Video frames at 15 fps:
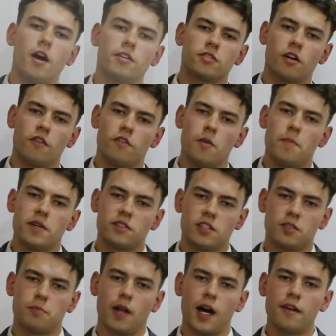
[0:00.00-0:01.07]
part of the
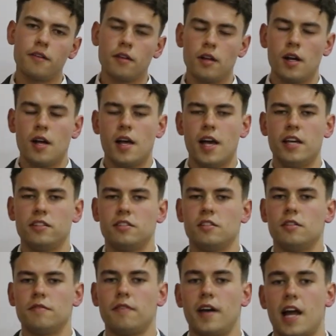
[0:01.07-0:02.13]
business plan is
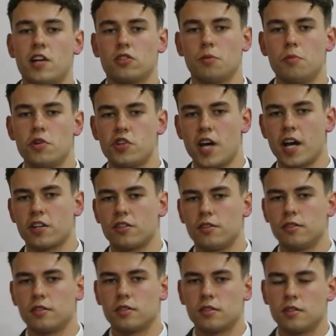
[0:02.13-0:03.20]
the financial
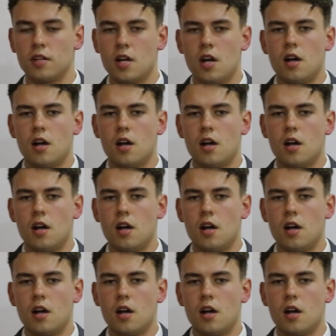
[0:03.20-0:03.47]
projections.